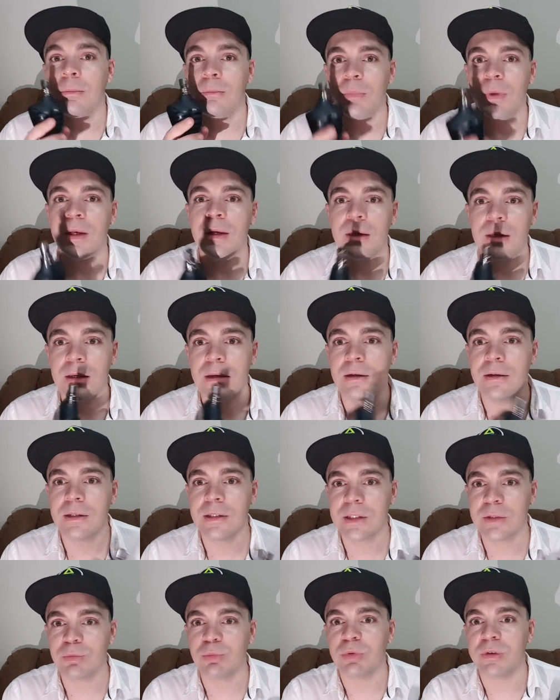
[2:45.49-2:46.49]
B,
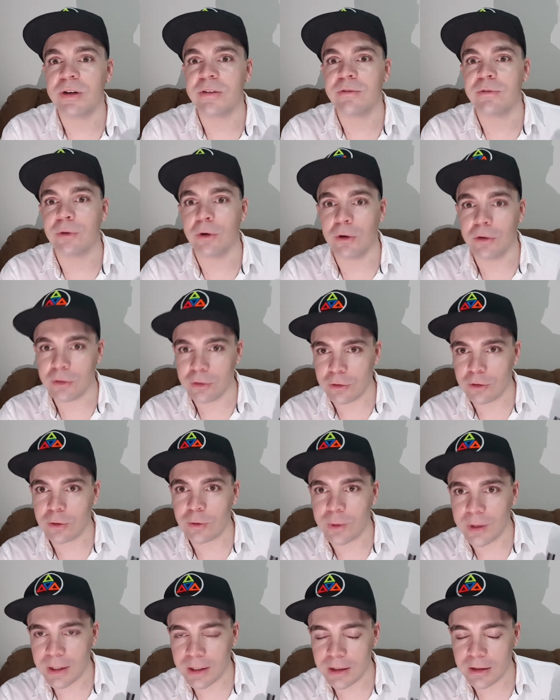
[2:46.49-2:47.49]
spray further
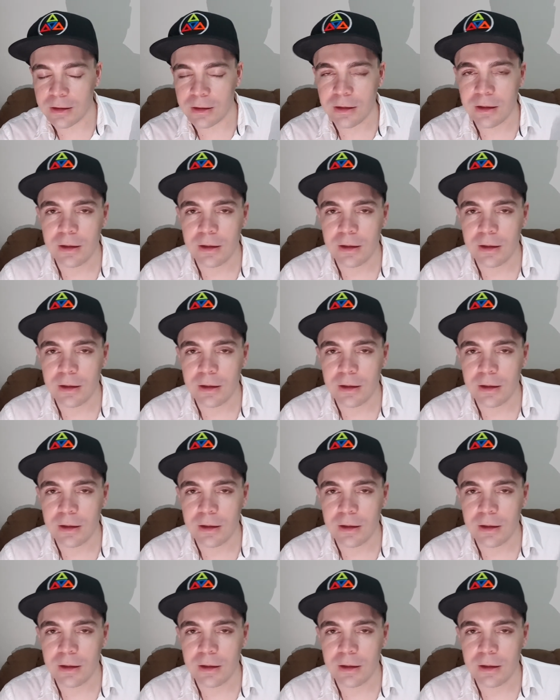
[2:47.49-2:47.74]
away.